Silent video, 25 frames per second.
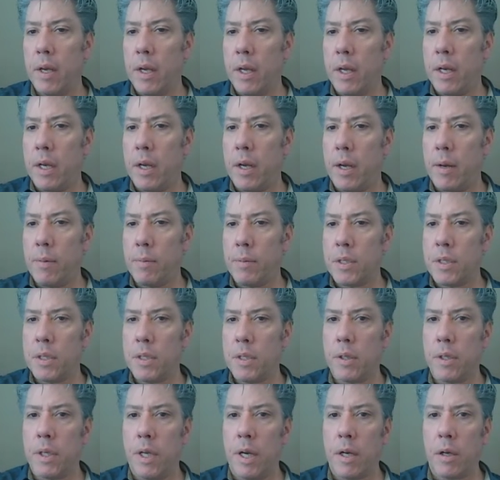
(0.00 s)
Now I'm
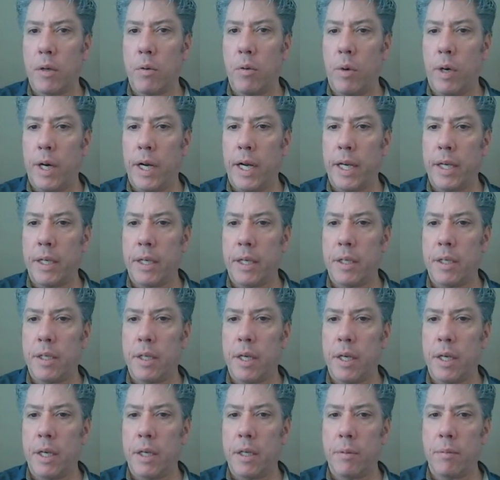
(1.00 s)
still not quite
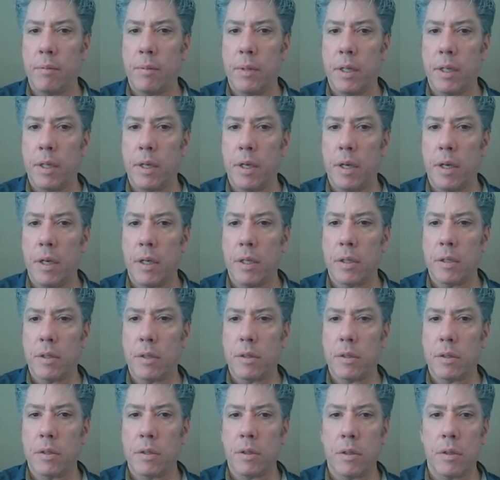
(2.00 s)
done
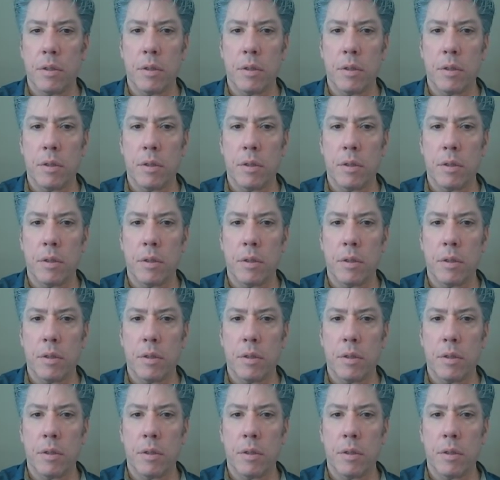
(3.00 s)
because